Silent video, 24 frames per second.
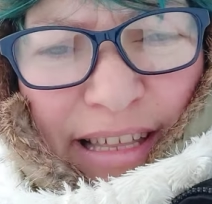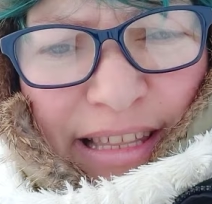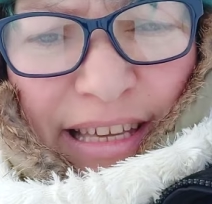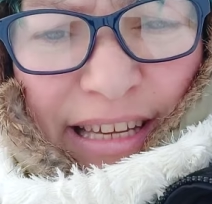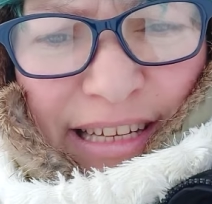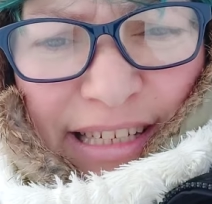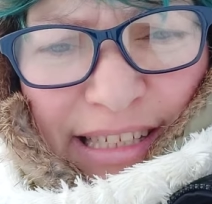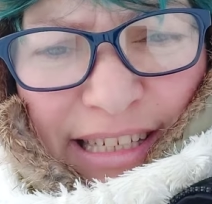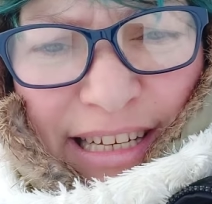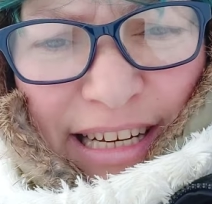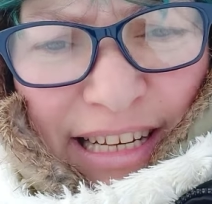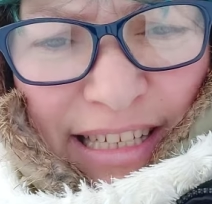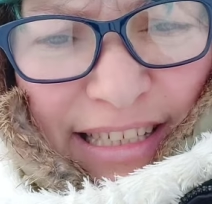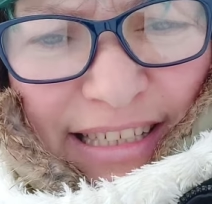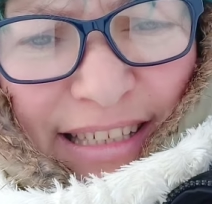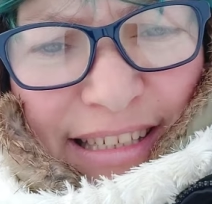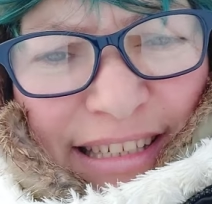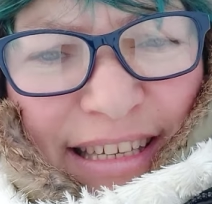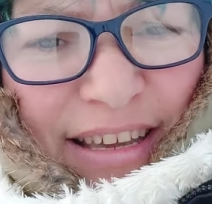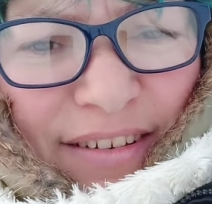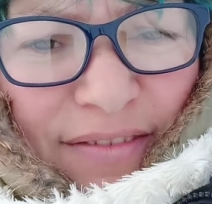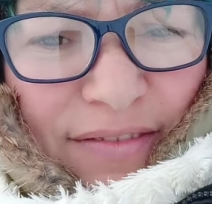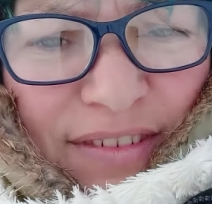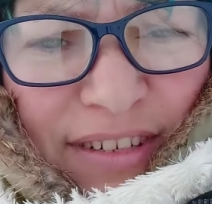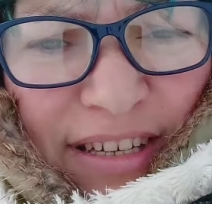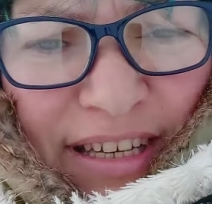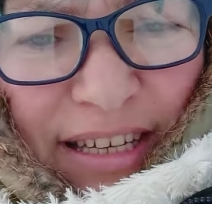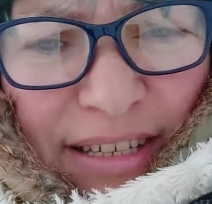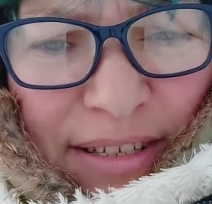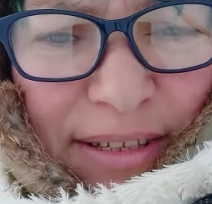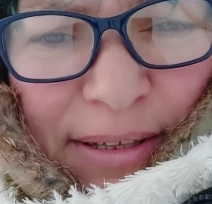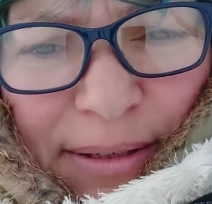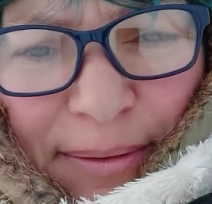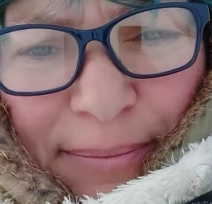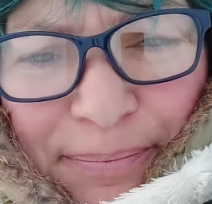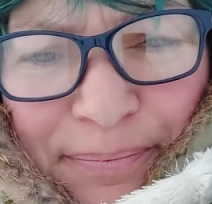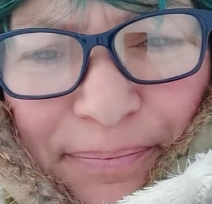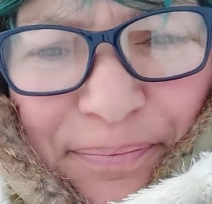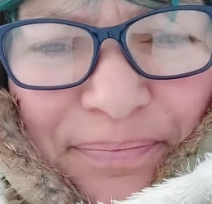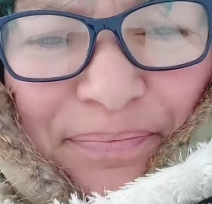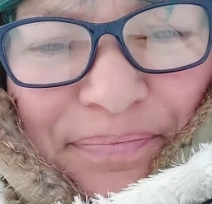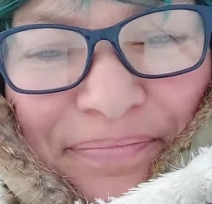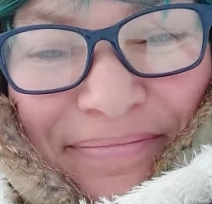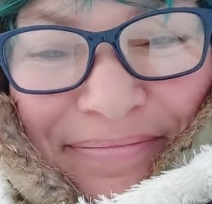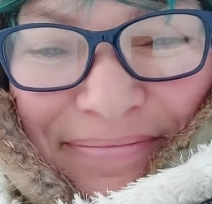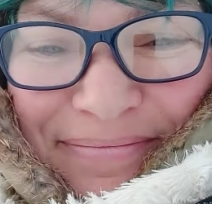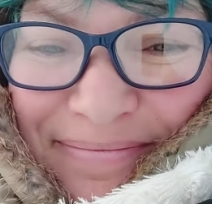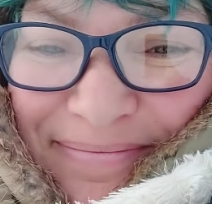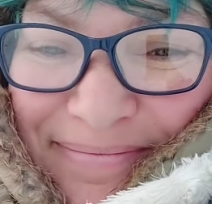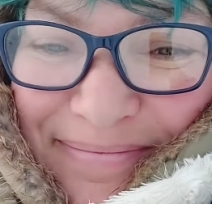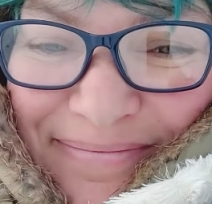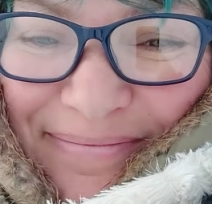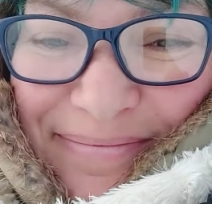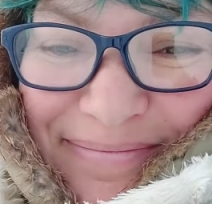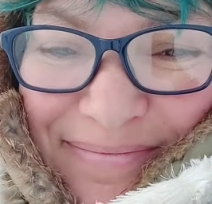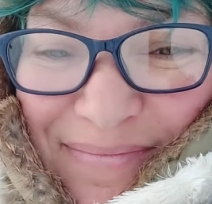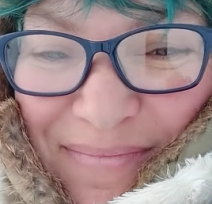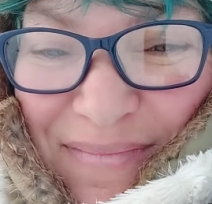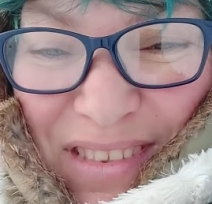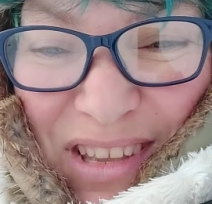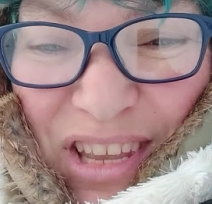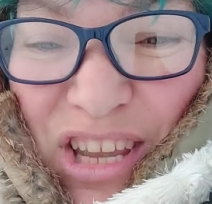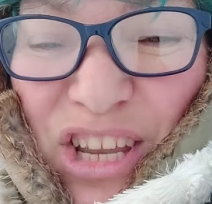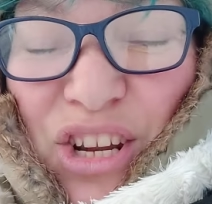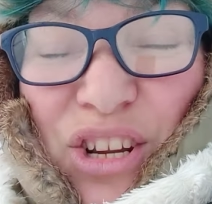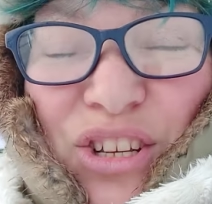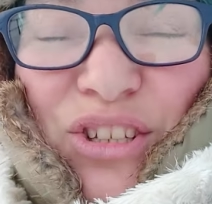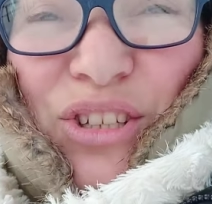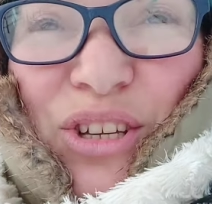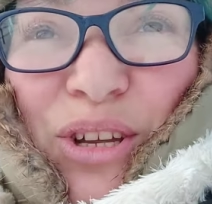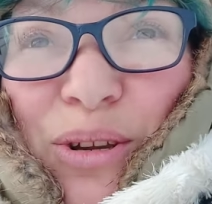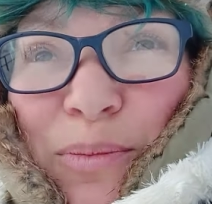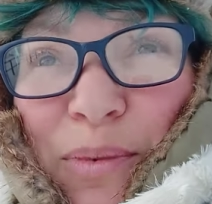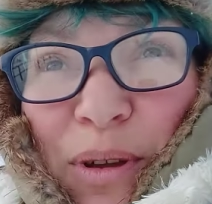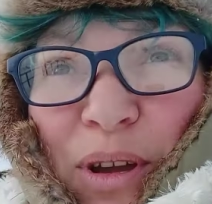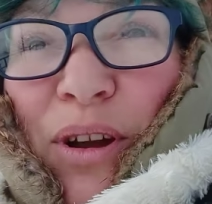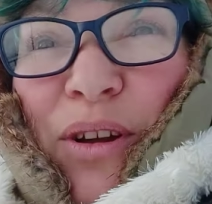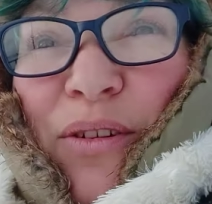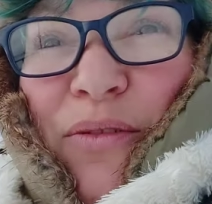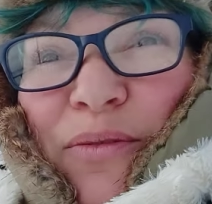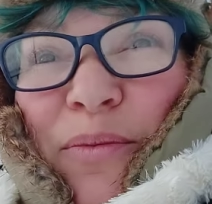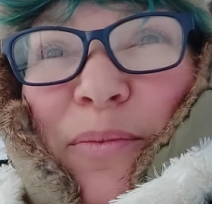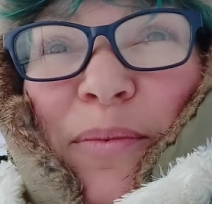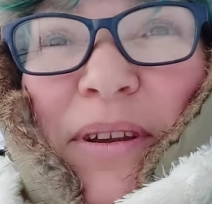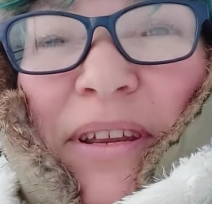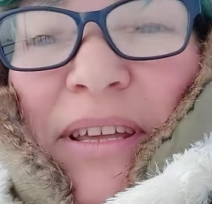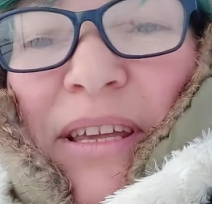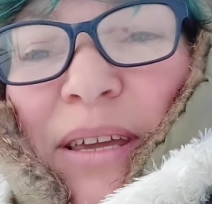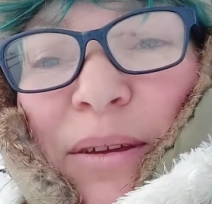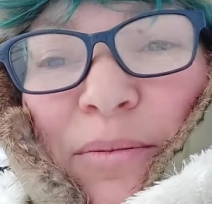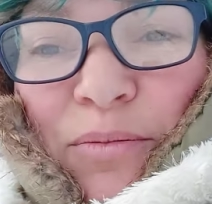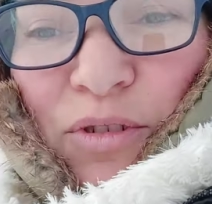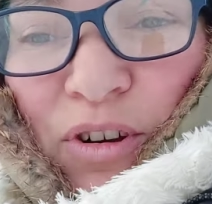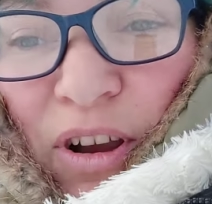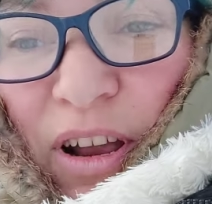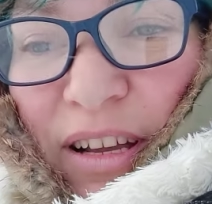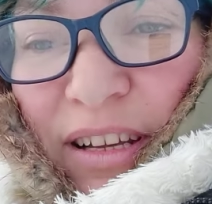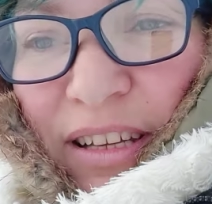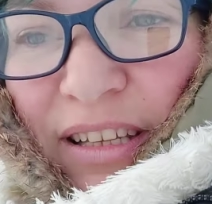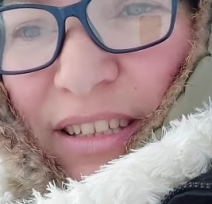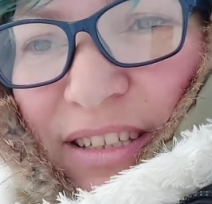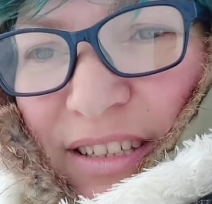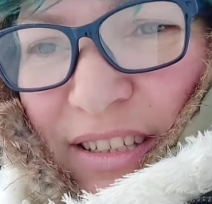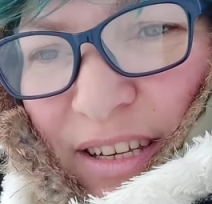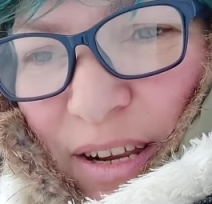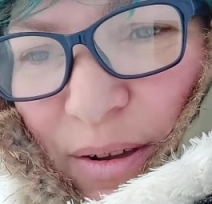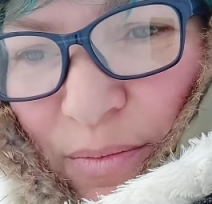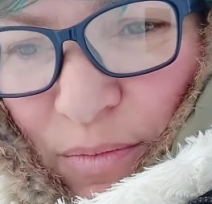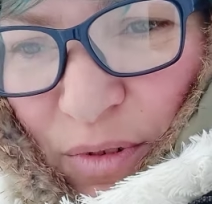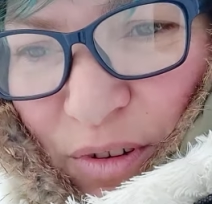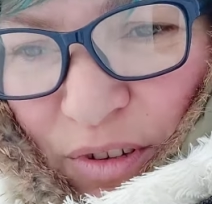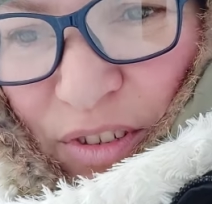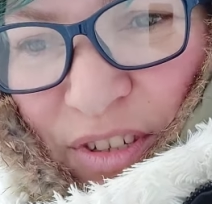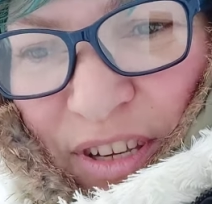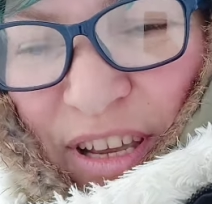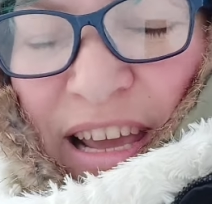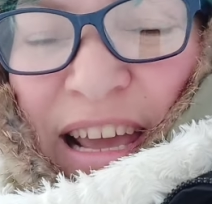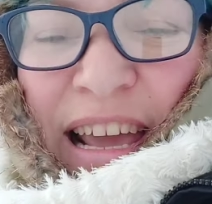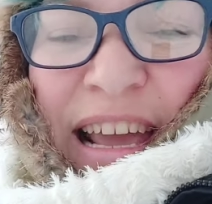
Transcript: I think today's the 17th. I know it's going to be hard for me to keep track of these numbers.